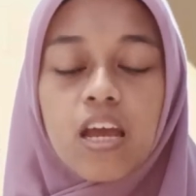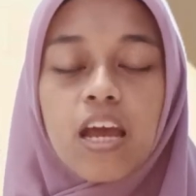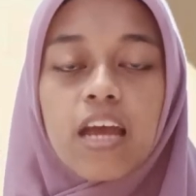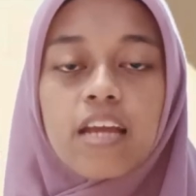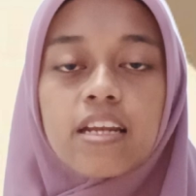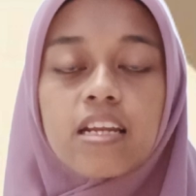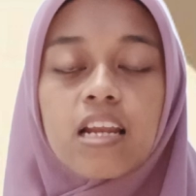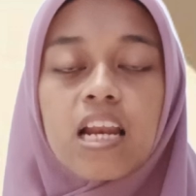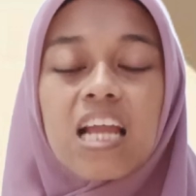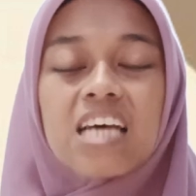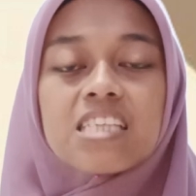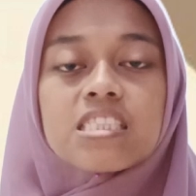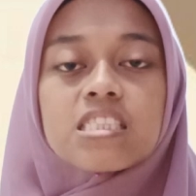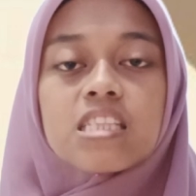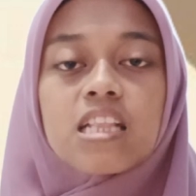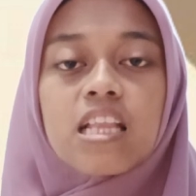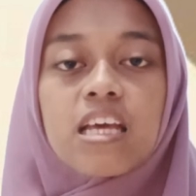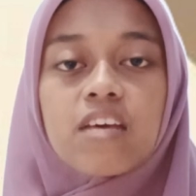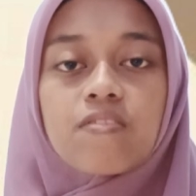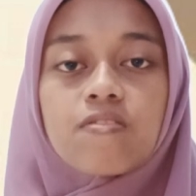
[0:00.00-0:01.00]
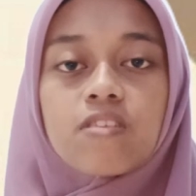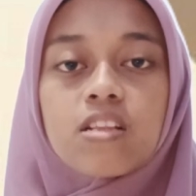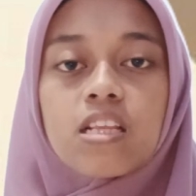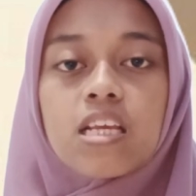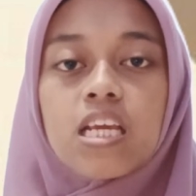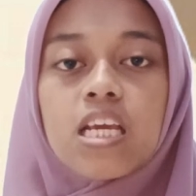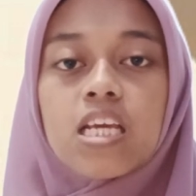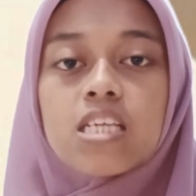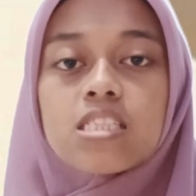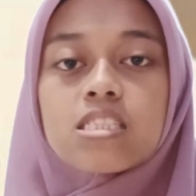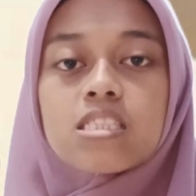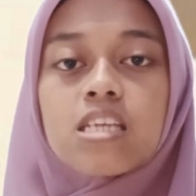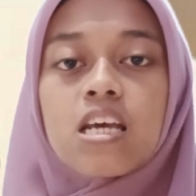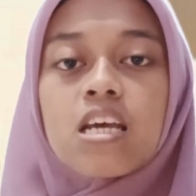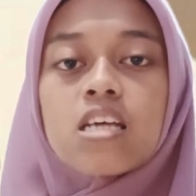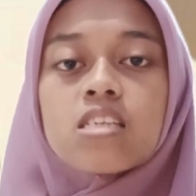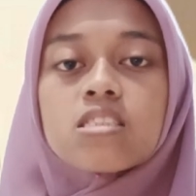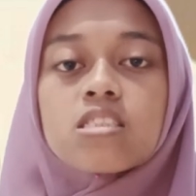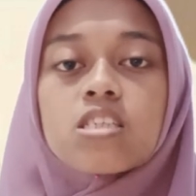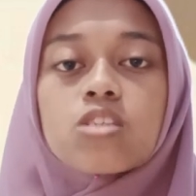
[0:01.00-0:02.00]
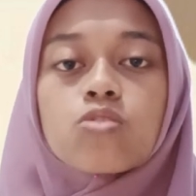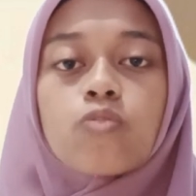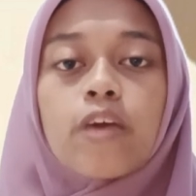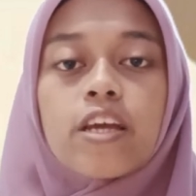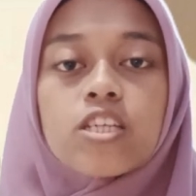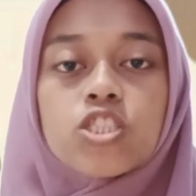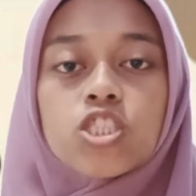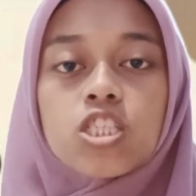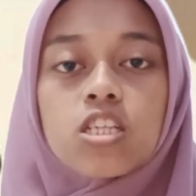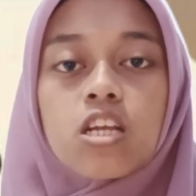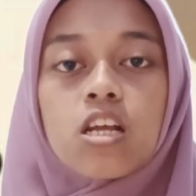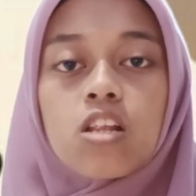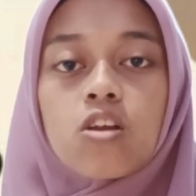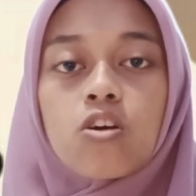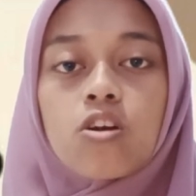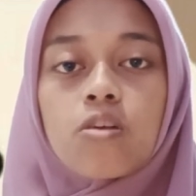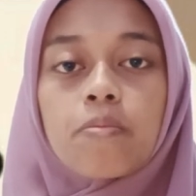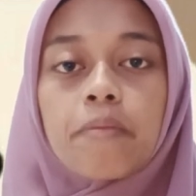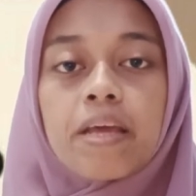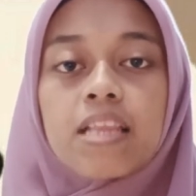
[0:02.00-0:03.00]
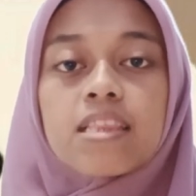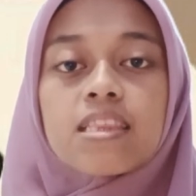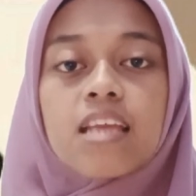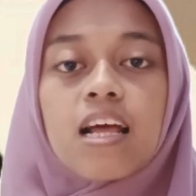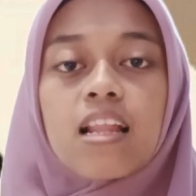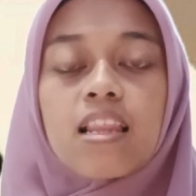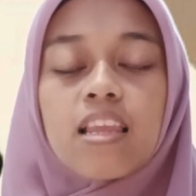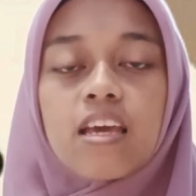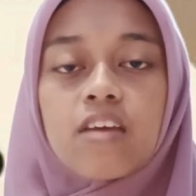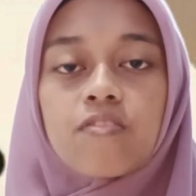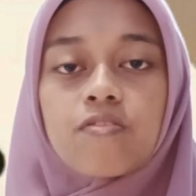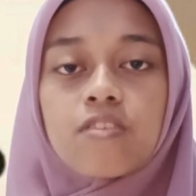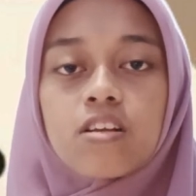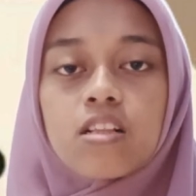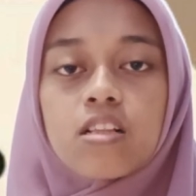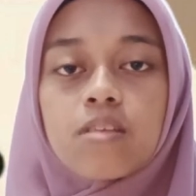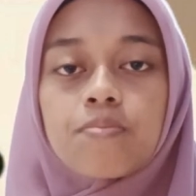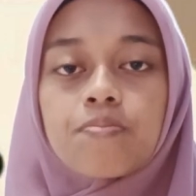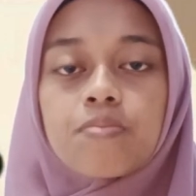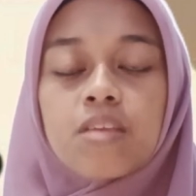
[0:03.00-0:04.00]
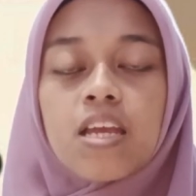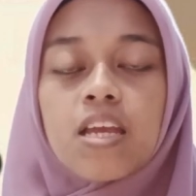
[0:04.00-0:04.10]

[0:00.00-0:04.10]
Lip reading: And the last level is situational or mental level.